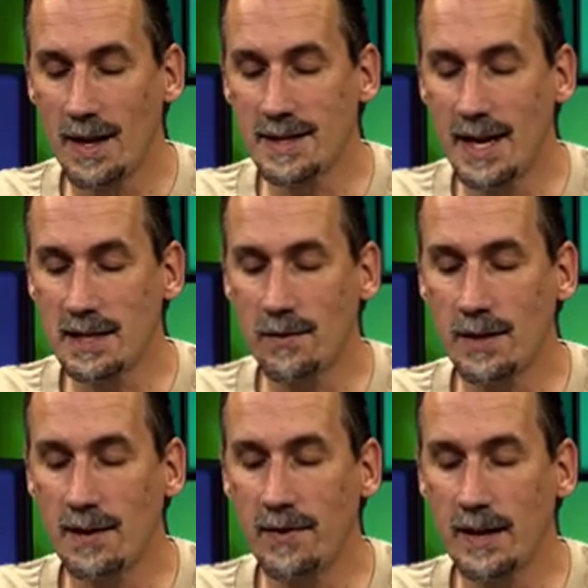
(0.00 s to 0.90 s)
test for an
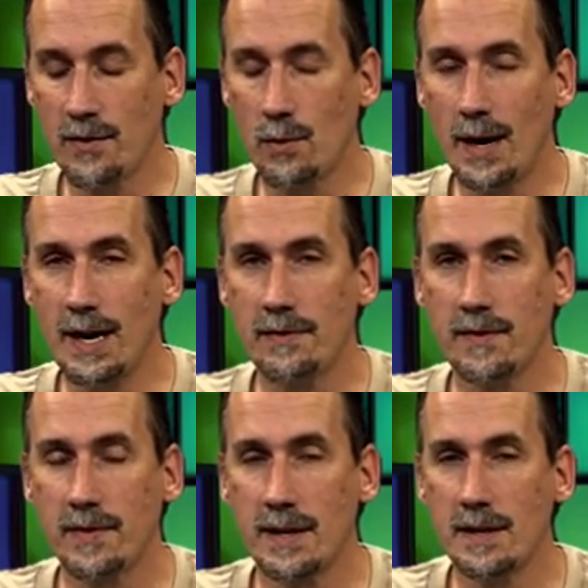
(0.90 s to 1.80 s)
unfaithful wife if
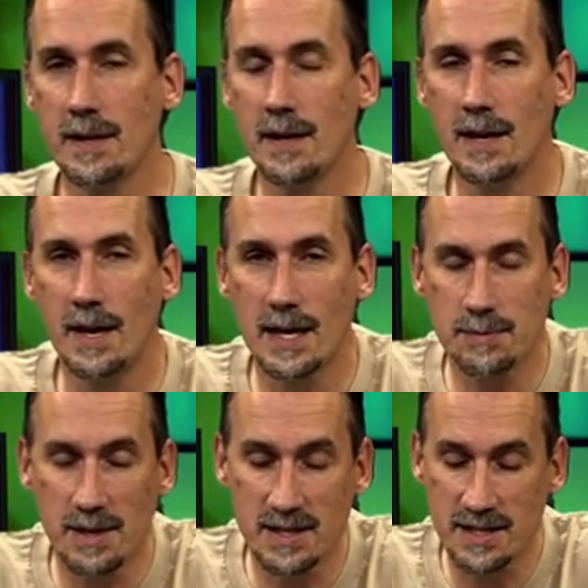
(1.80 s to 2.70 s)
the
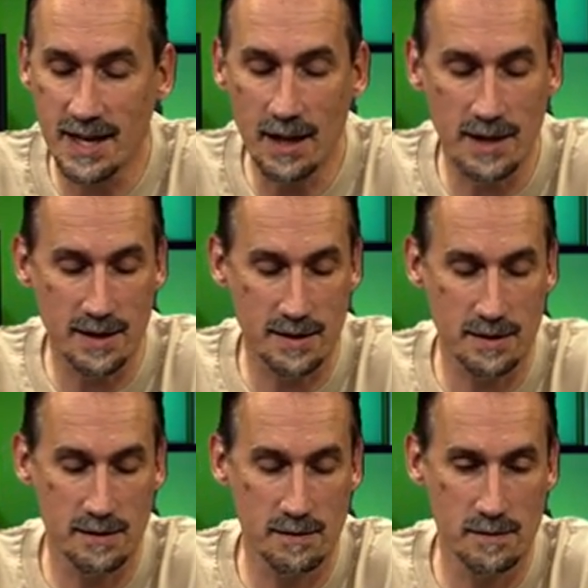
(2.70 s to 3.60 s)
husband is jealous.